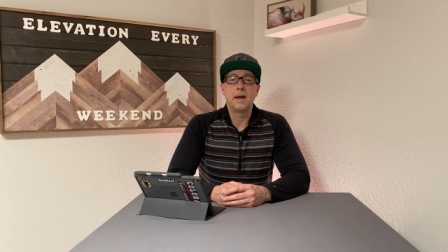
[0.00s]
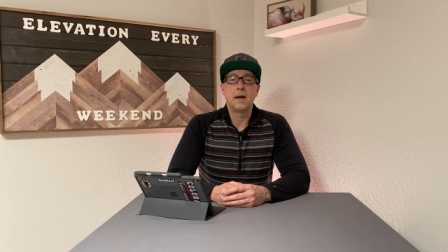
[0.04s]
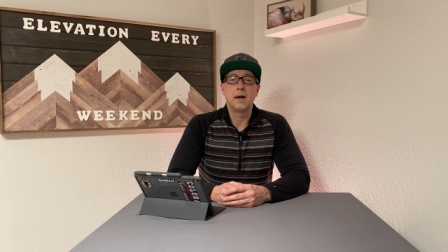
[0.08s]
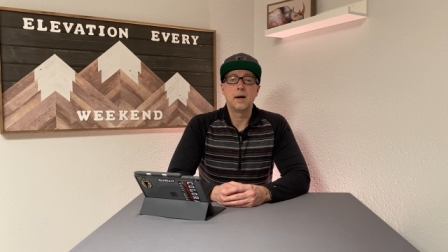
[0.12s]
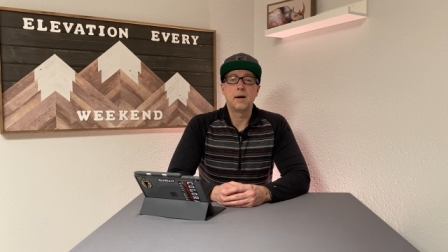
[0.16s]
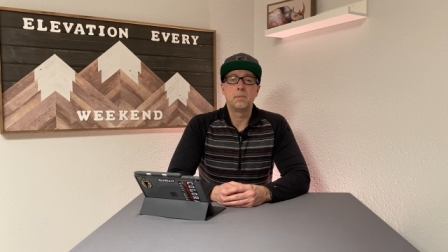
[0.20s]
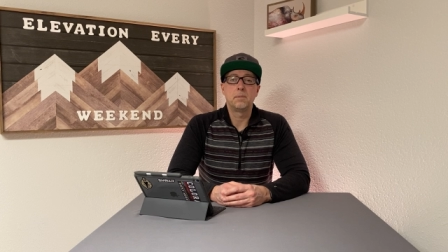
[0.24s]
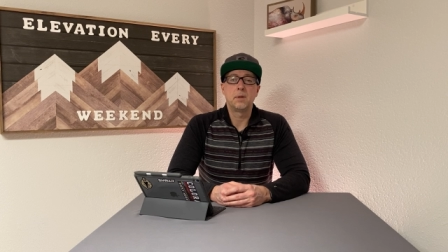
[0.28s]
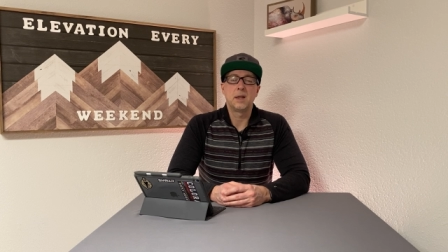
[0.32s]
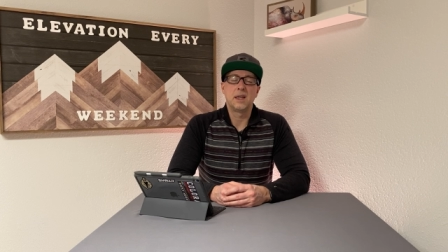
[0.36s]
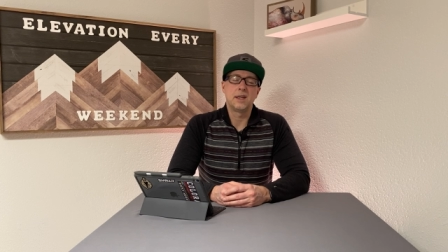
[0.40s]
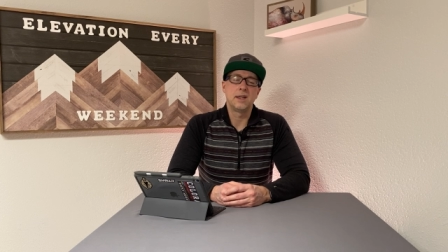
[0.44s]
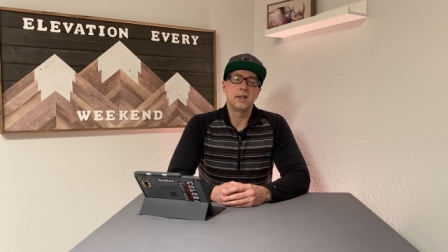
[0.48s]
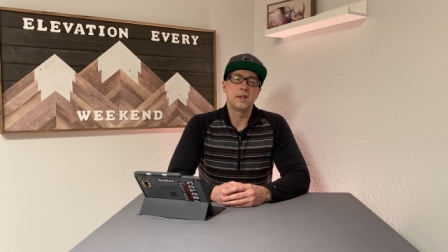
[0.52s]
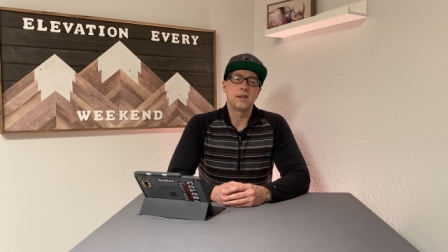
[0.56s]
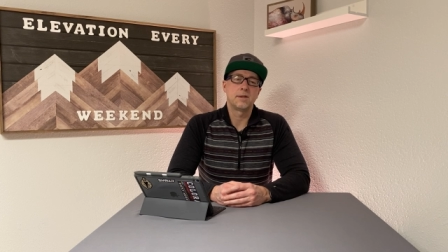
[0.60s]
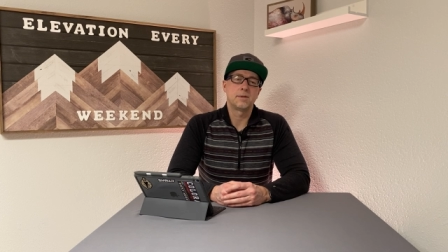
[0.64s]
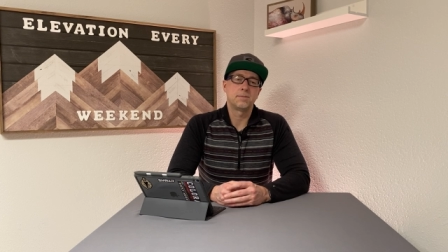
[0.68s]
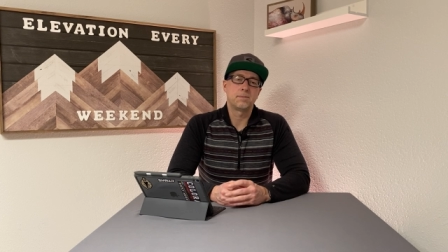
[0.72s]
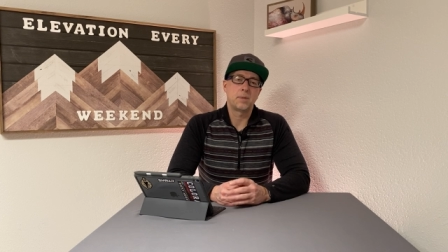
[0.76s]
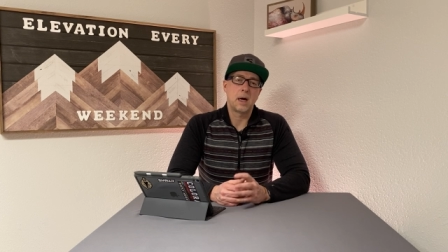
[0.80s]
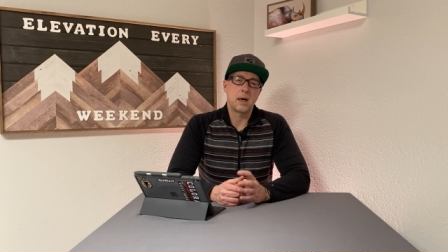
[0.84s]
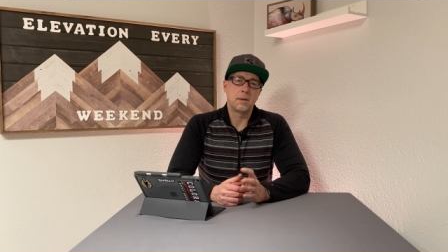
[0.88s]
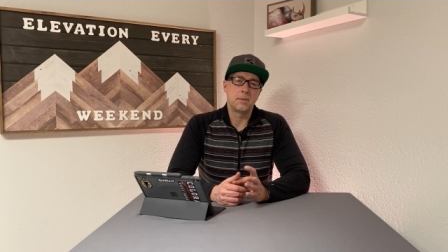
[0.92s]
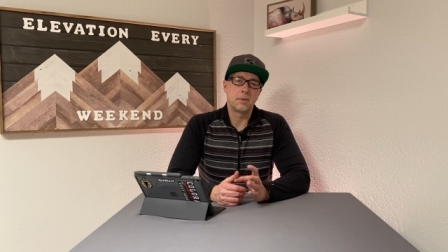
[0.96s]
but it is
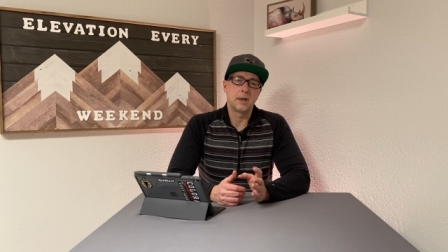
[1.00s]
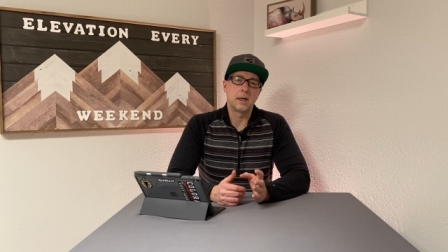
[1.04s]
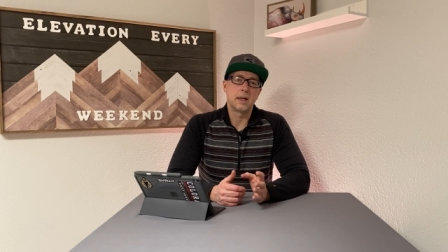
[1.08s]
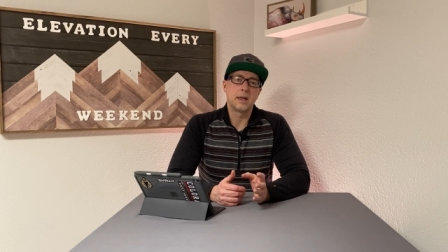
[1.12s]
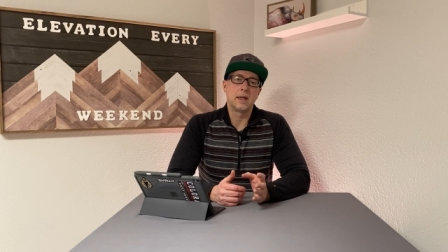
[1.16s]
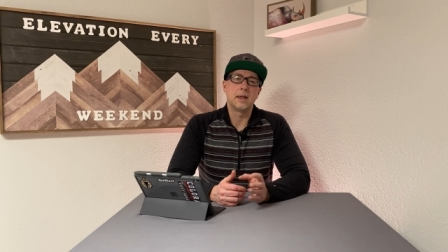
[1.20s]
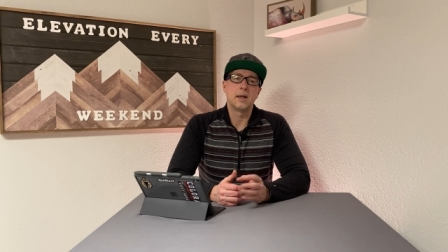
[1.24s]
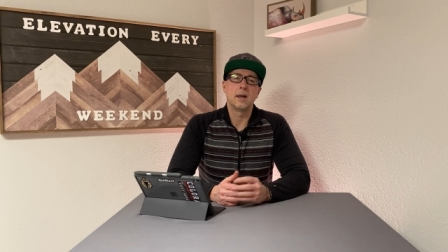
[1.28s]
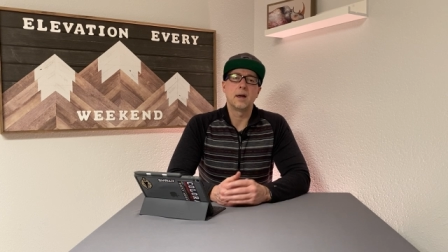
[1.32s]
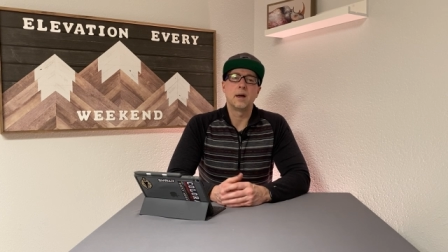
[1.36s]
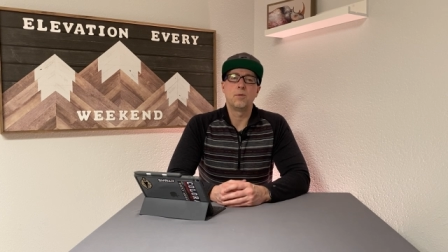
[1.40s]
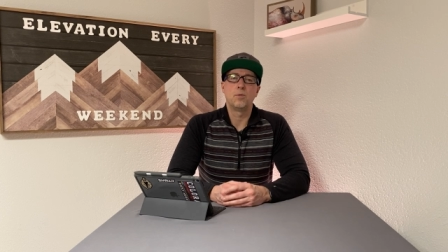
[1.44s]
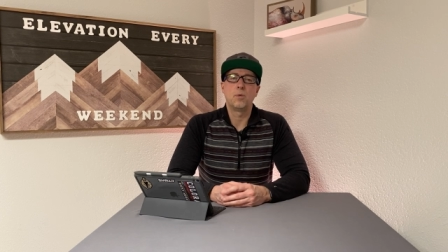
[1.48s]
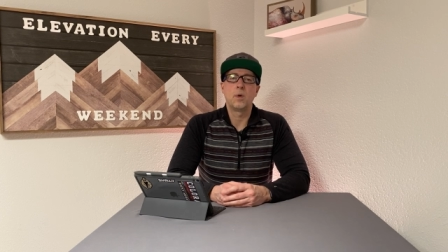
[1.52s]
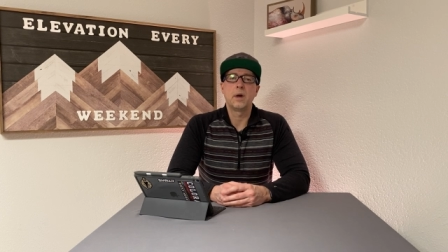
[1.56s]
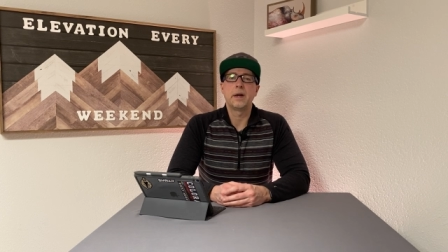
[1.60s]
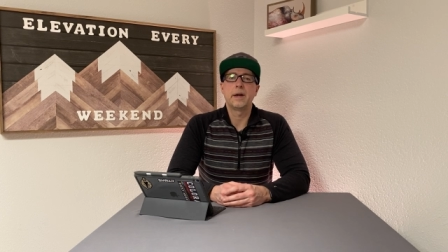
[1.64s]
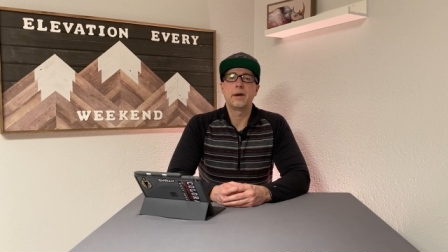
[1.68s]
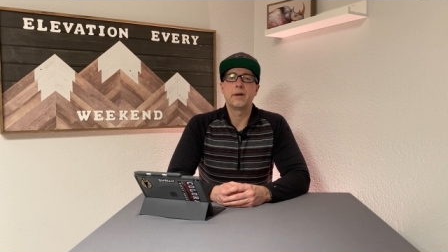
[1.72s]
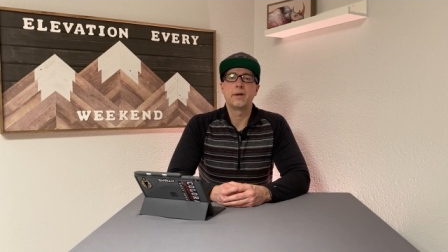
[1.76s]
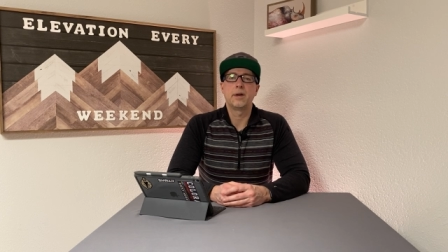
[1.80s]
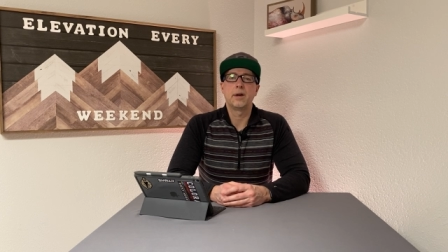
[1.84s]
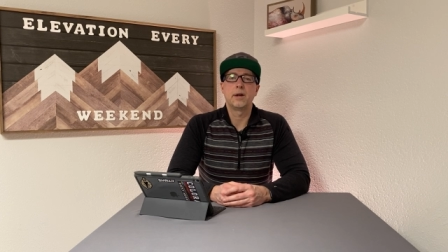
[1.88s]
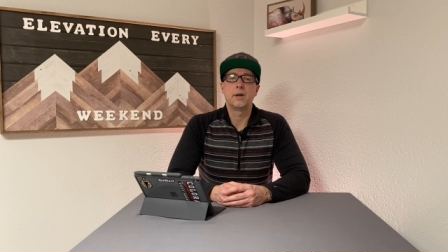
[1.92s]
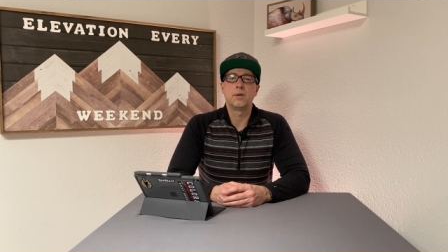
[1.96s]
probably one
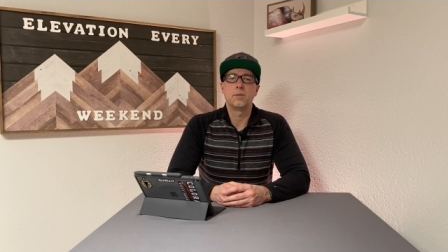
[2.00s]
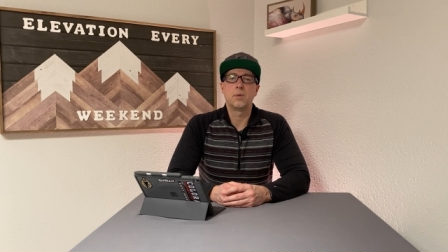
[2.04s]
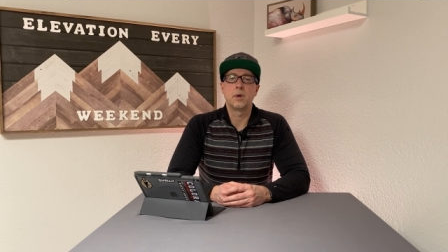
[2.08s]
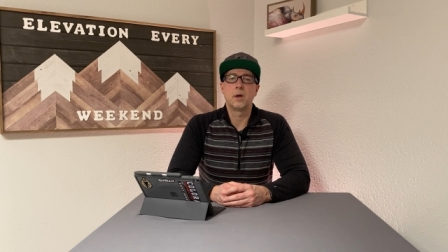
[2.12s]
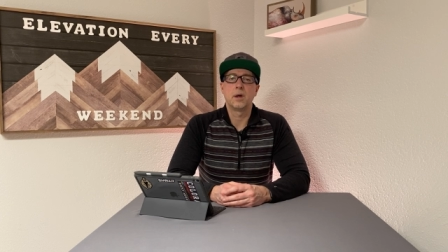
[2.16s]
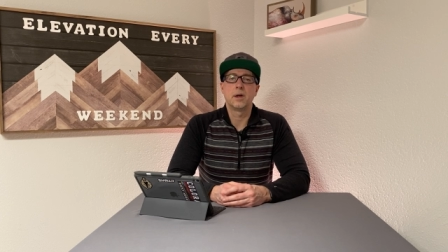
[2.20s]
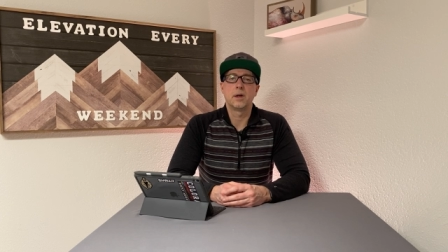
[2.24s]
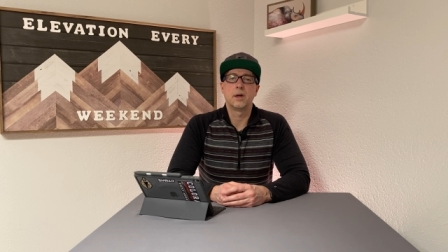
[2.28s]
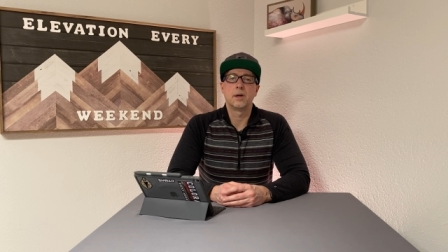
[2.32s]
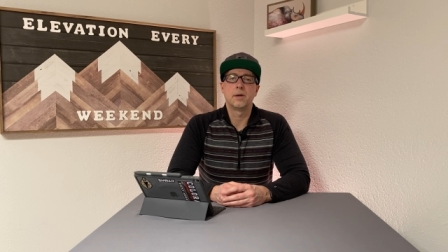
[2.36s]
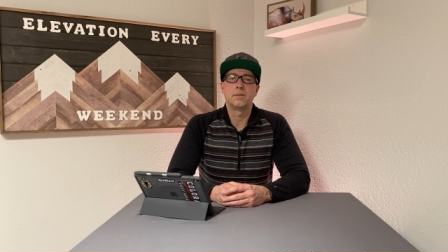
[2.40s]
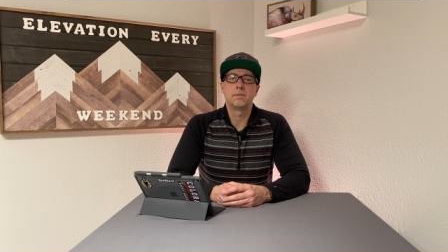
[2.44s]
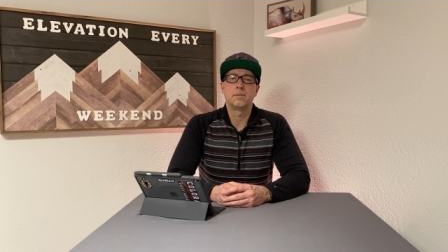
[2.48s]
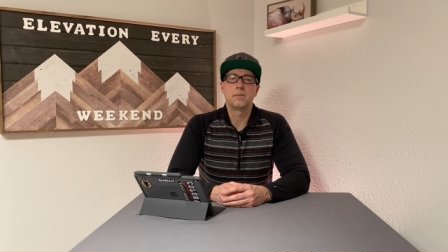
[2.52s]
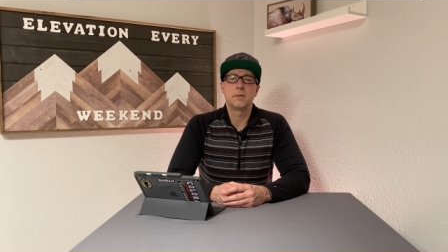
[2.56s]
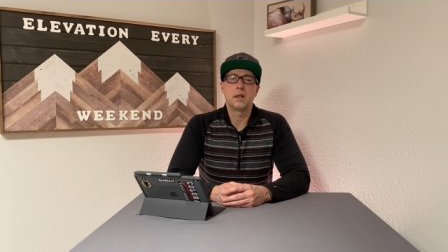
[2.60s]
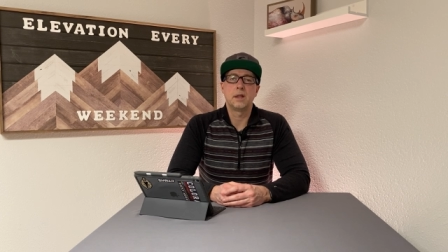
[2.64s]
area where